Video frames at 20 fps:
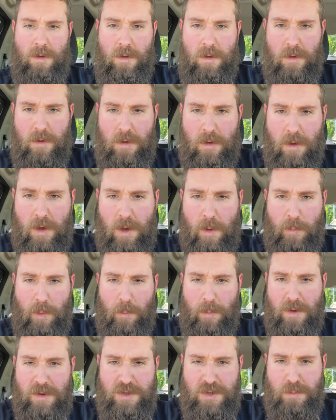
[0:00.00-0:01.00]
Dug up a
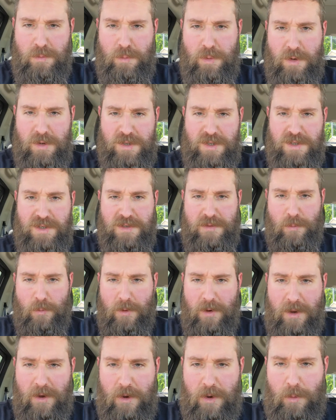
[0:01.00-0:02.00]
bunch of bushes, one
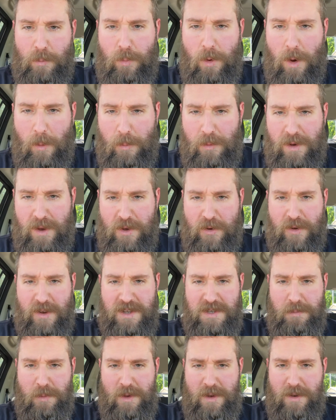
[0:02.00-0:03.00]
area of property,
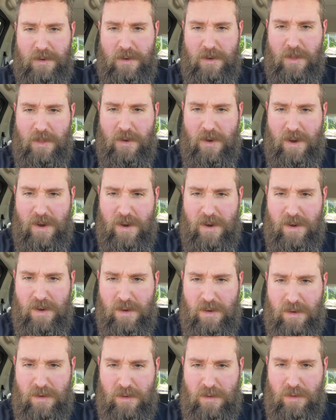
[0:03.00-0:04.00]
transplant it to another
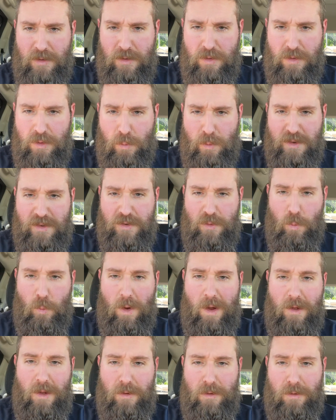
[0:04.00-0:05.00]
area. The winds are
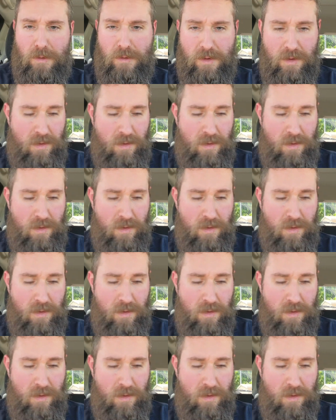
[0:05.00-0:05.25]
wild.